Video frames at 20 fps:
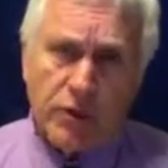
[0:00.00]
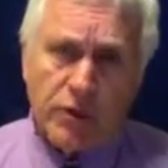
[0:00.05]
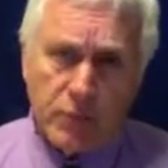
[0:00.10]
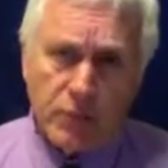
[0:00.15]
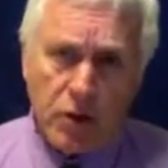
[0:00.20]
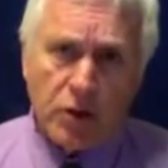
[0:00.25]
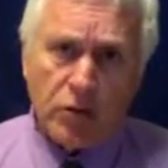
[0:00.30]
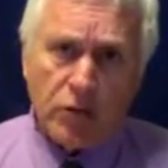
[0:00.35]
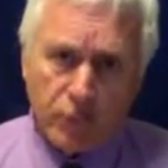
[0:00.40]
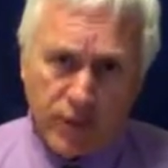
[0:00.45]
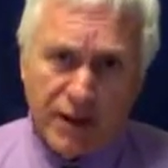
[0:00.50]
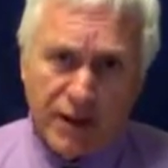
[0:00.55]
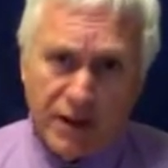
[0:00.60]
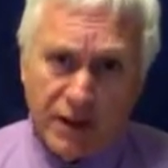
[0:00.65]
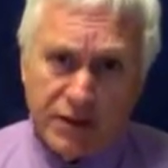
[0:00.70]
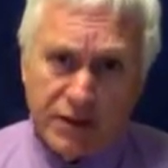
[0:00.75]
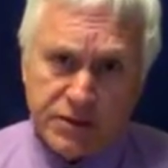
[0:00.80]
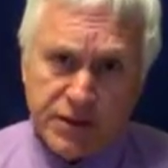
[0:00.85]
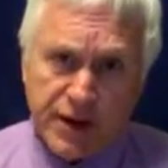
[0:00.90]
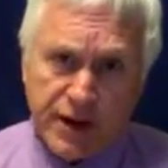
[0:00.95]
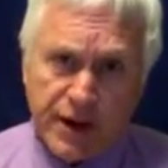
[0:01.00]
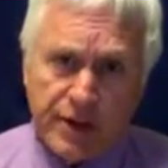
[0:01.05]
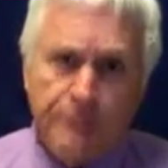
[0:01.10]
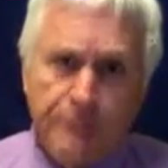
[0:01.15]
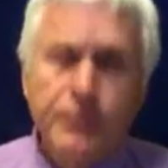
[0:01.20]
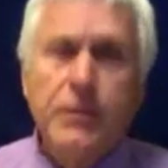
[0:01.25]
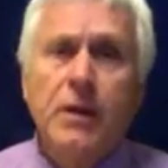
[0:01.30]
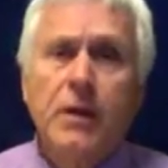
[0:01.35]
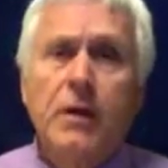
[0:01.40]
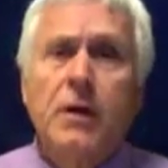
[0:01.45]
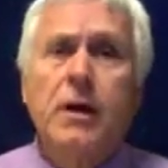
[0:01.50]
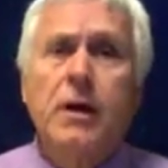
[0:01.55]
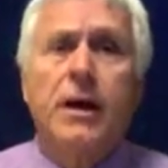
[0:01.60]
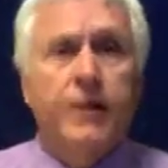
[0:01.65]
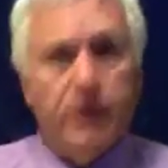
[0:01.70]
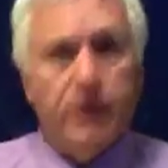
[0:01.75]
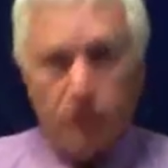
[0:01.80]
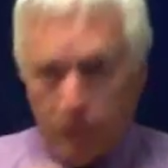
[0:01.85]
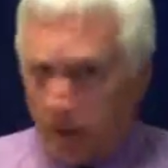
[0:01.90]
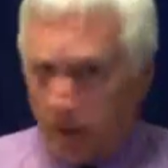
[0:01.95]
the mock written exam,
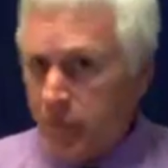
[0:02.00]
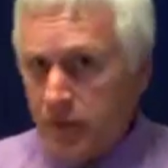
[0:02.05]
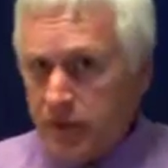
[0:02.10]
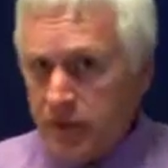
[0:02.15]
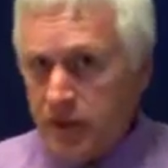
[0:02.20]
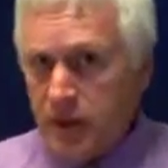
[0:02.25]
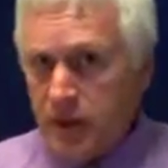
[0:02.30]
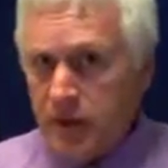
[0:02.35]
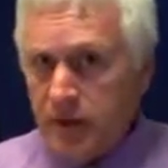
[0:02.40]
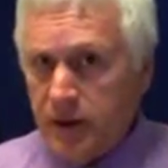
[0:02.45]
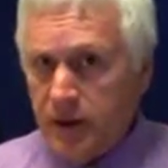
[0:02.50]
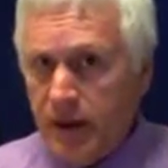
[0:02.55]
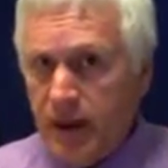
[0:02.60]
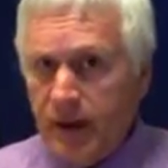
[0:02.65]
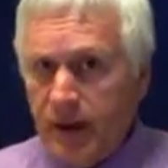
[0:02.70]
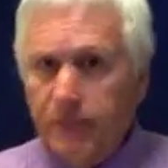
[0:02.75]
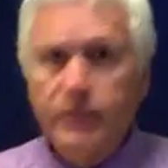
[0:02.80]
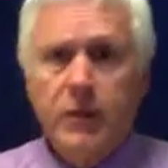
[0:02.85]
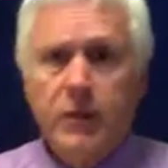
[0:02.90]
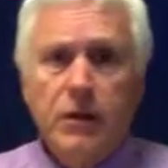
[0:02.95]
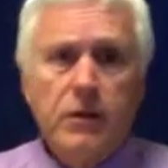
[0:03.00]
and then we critique that.